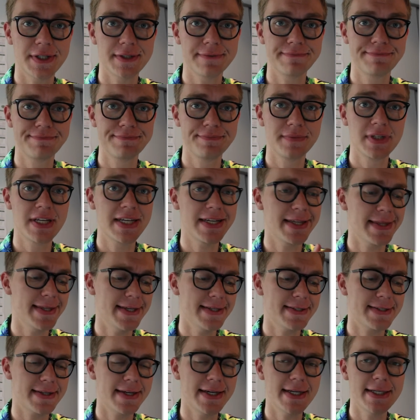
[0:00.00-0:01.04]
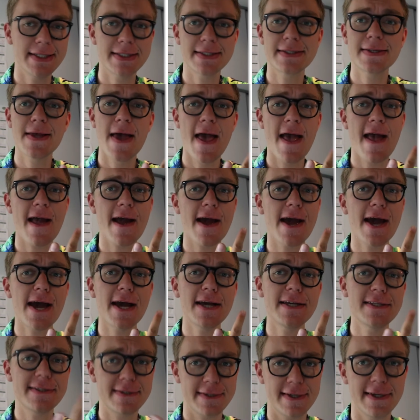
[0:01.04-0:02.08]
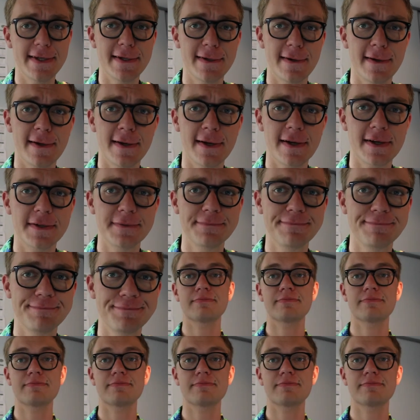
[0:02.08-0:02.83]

In this case, a skin color.